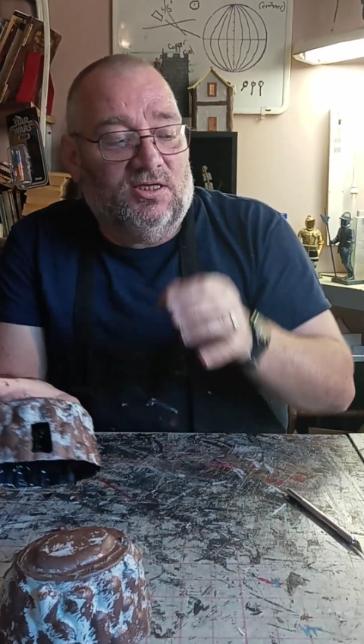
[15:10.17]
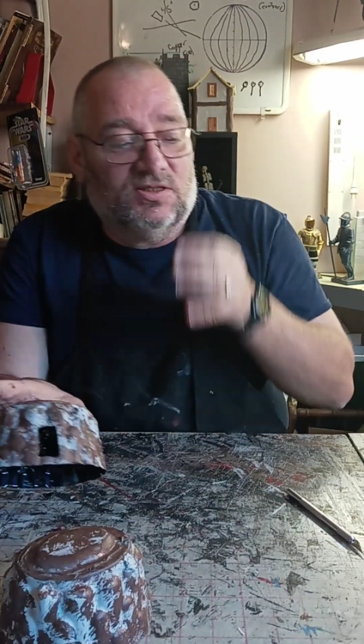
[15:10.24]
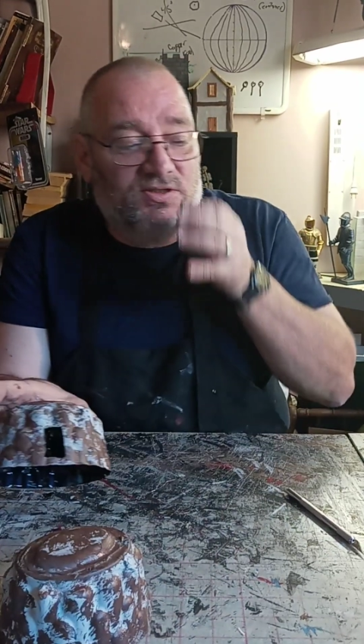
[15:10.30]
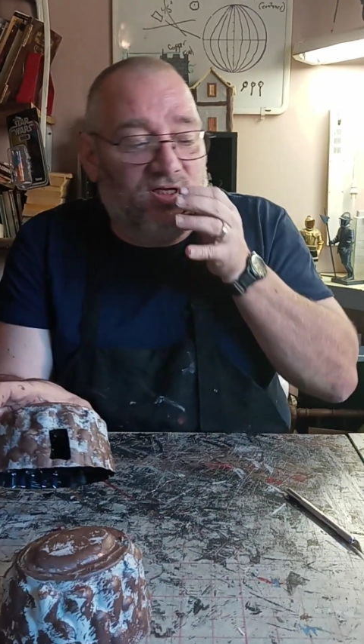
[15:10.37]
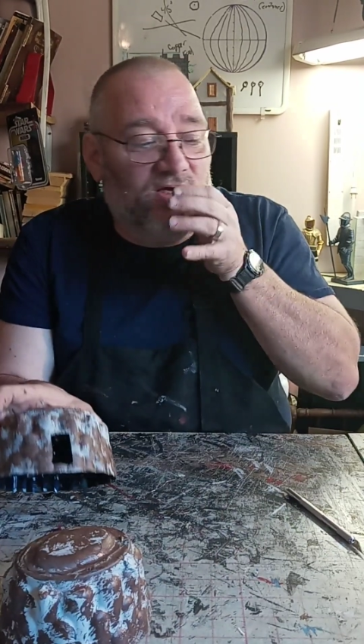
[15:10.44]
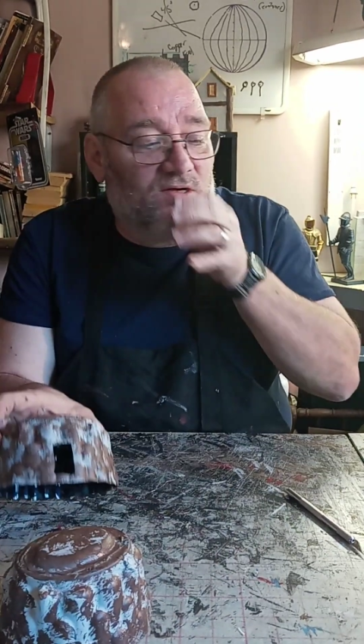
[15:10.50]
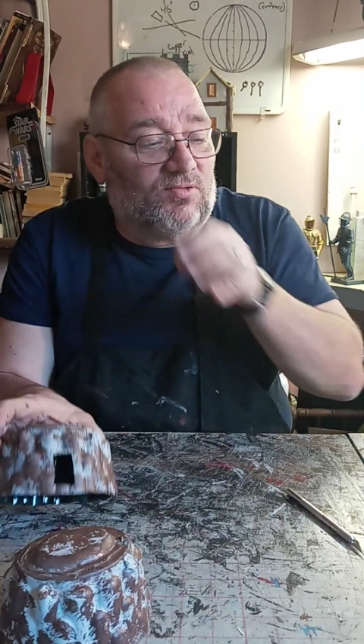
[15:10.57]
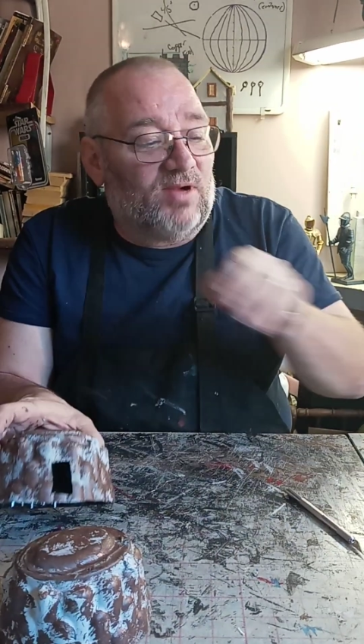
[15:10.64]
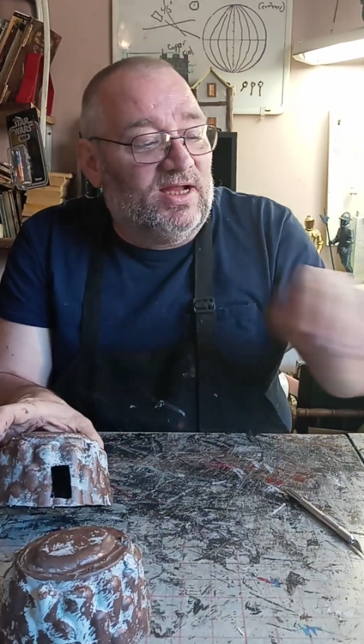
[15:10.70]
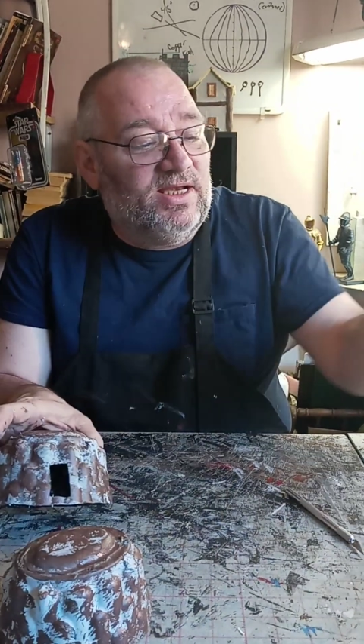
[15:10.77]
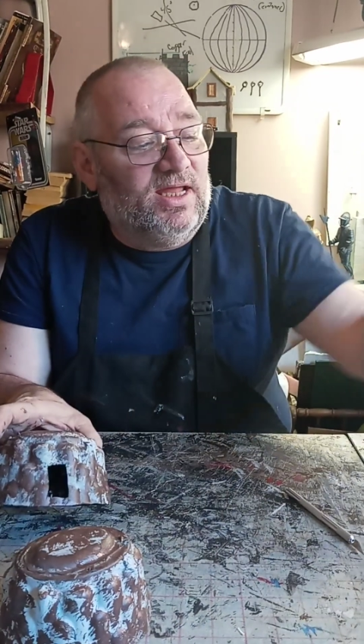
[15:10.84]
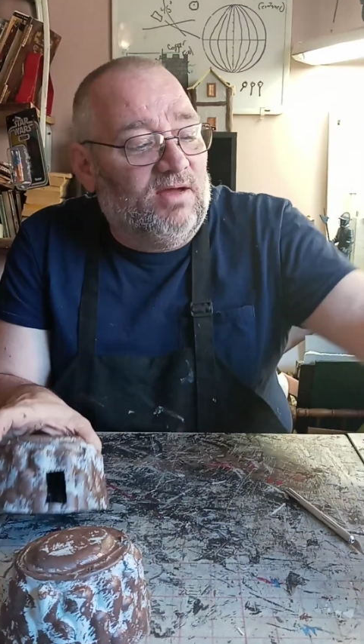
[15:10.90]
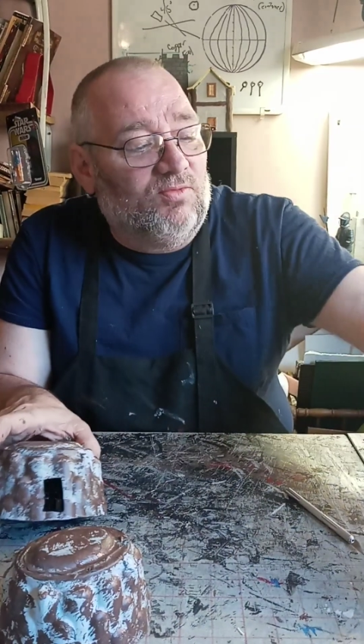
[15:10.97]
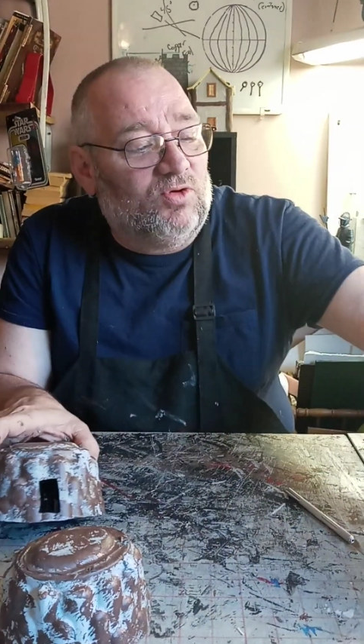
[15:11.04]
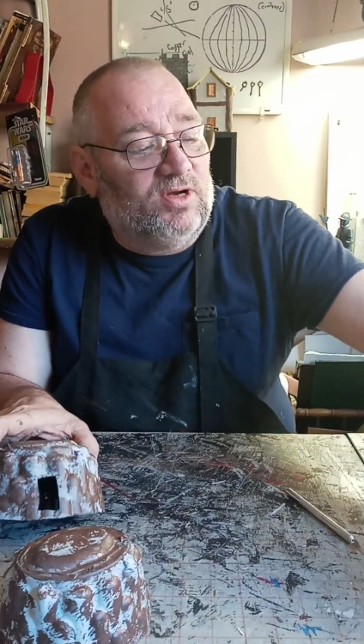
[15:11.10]
So right
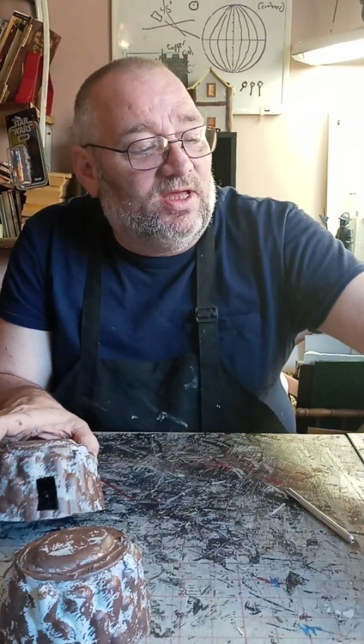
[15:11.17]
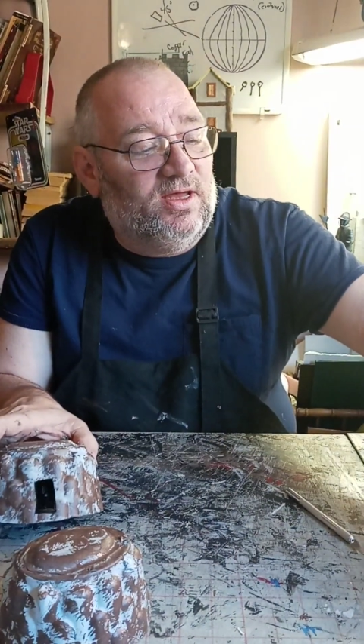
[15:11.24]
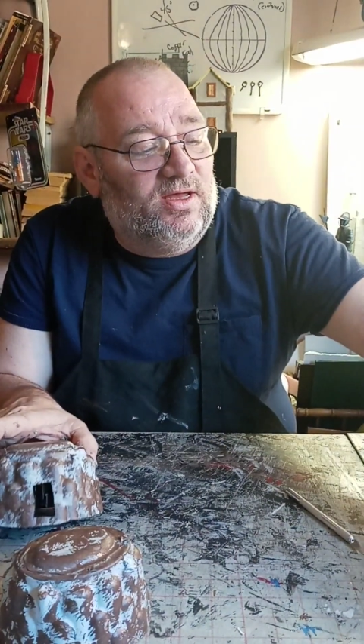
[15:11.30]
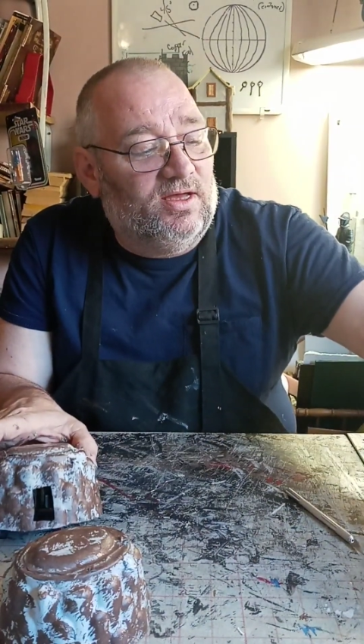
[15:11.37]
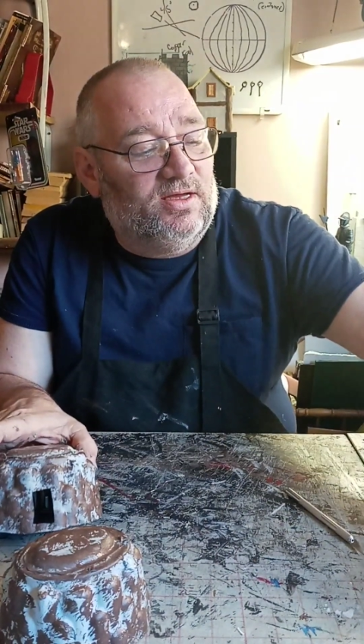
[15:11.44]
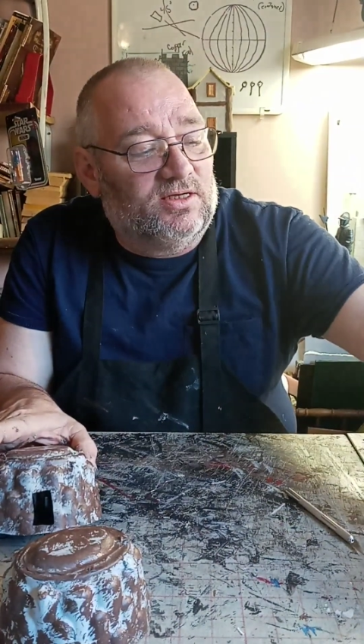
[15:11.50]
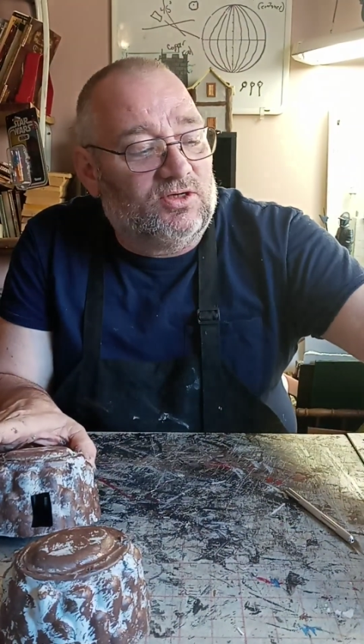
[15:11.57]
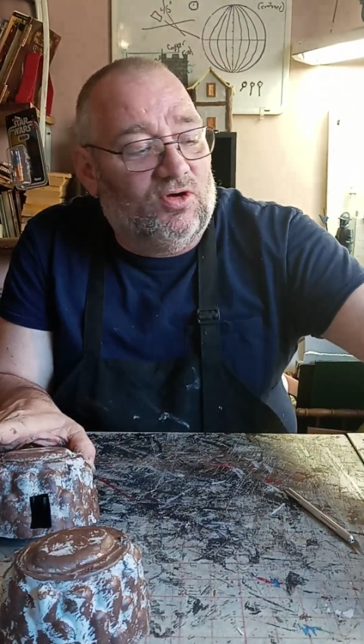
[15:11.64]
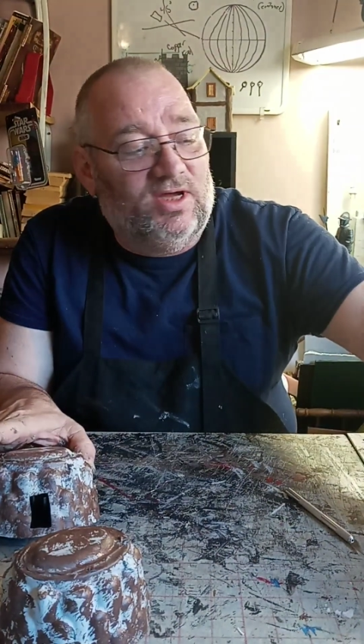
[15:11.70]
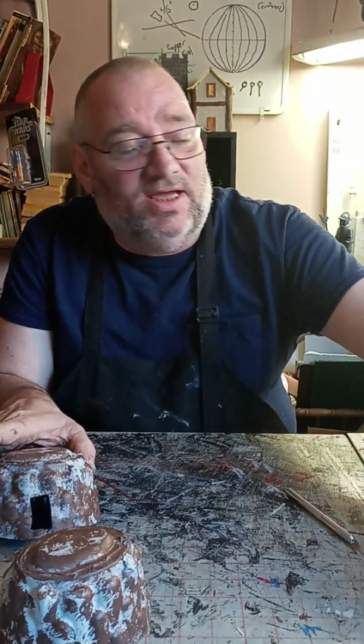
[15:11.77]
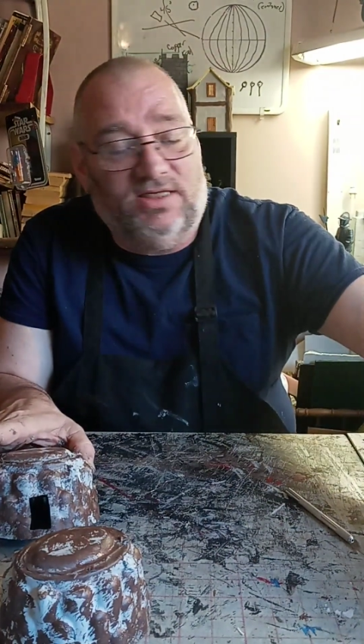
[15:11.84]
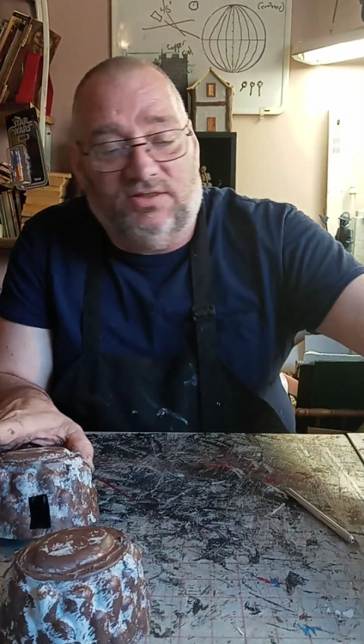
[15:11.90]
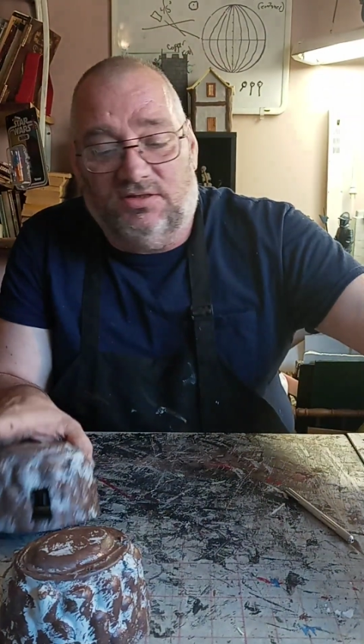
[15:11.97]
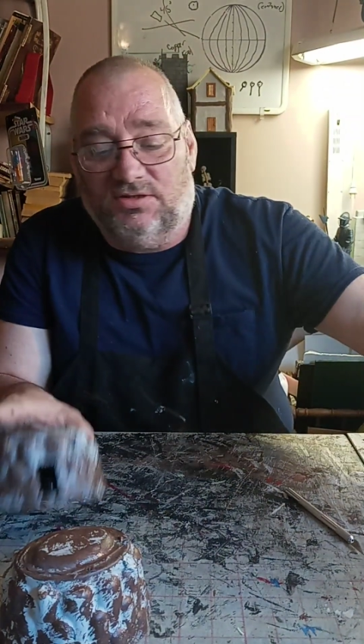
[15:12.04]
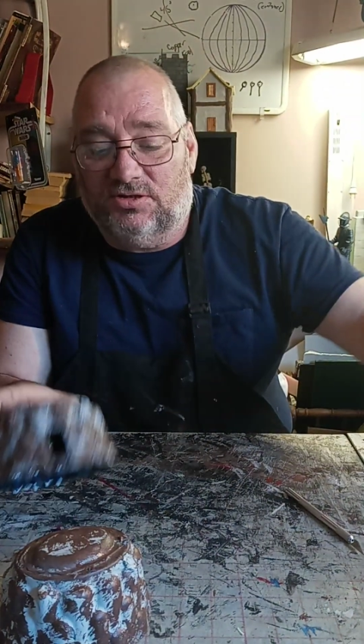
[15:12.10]
now I'm going to go
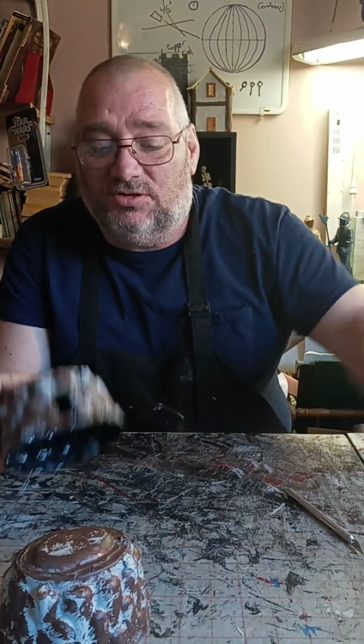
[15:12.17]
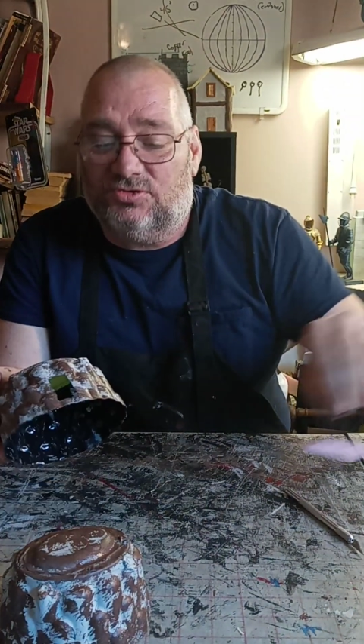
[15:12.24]
ahead and